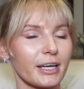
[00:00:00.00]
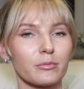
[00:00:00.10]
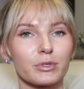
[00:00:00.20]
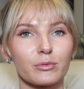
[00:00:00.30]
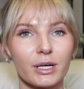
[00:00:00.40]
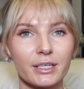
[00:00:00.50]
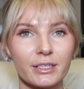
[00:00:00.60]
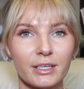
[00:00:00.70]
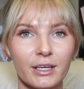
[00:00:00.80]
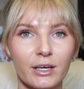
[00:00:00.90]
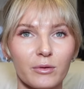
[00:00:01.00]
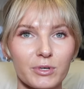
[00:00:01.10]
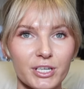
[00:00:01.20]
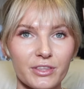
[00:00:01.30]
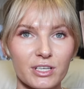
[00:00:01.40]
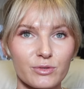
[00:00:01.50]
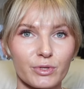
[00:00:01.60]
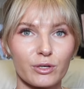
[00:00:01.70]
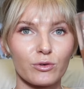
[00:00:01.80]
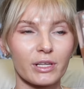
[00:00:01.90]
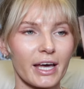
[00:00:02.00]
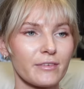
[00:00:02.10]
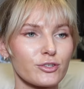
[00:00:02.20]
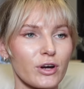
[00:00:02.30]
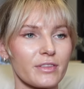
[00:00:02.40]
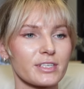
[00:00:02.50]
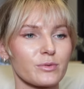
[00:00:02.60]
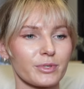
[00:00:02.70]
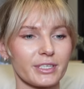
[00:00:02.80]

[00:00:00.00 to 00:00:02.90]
amber one, which I think is really cool. I haven't tried this one